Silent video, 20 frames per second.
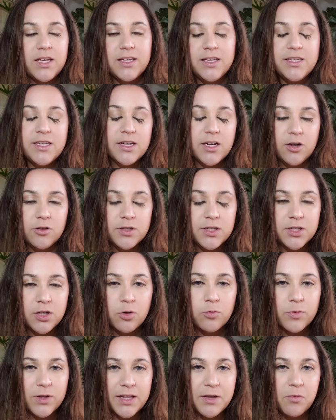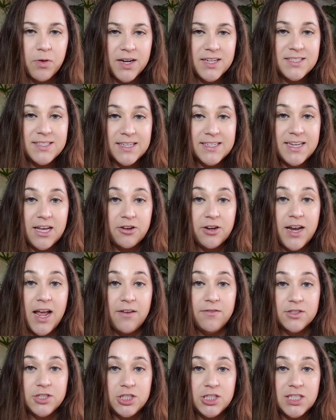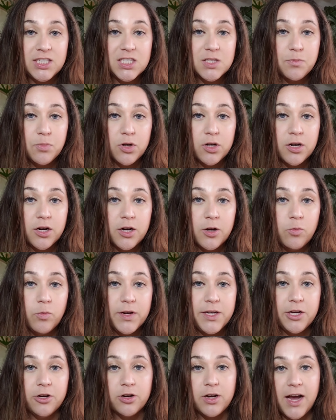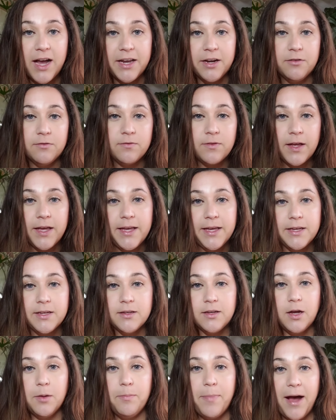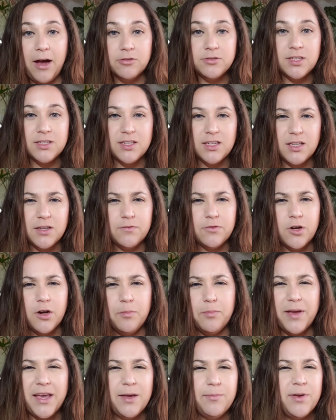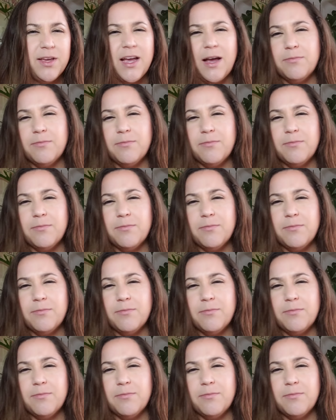you know, you don't really want to sit down and have a cheeseburger when you're kind of like about to deliver a baby.